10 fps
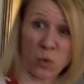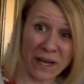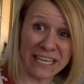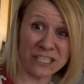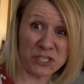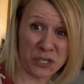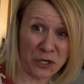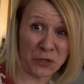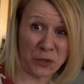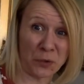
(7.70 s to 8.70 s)

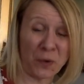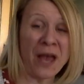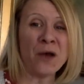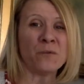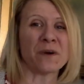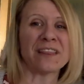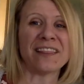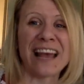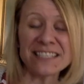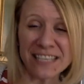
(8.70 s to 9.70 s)
22, where the
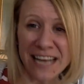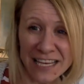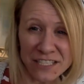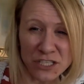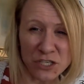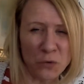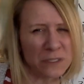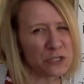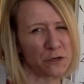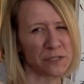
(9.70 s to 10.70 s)
lesson has to do
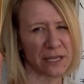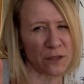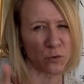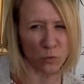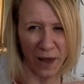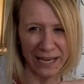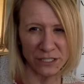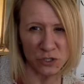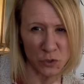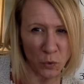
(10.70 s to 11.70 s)
with choosing the
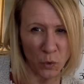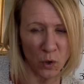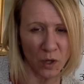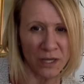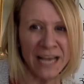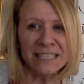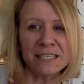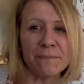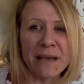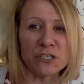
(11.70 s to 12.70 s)
right tool
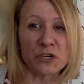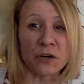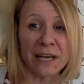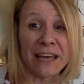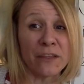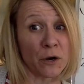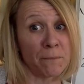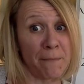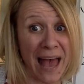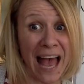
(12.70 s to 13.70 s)
to measure
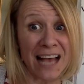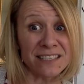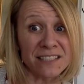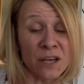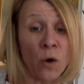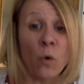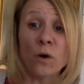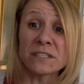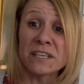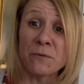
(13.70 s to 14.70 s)
either mass
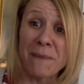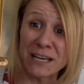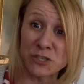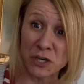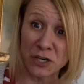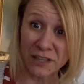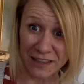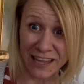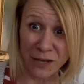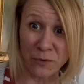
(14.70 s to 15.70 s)
or to measure
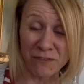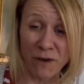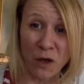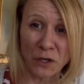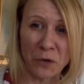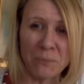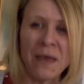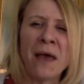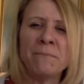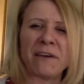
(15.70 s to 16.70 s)
liquid volume.
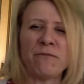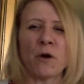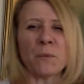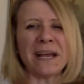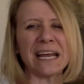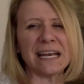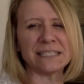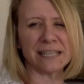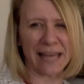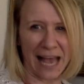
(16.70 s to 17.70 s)
Before we get
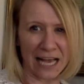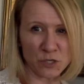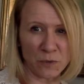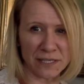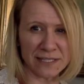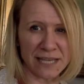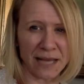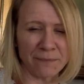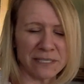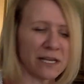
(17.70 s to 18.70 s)
into the actual
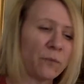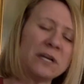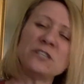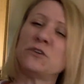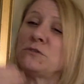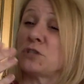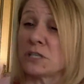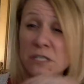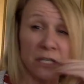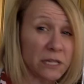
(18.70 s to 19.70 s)
assignment, I want to do
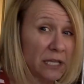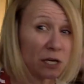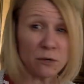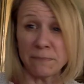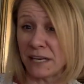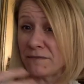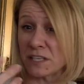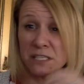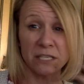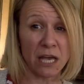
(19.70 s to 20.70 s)
just a little bit of
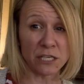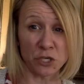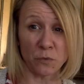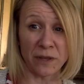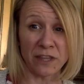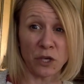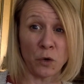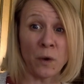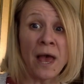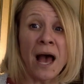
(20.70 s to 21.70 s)
discussion with
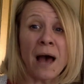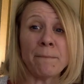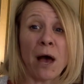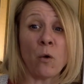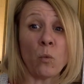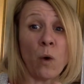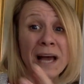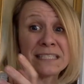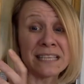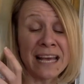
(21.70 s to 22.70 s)
you about what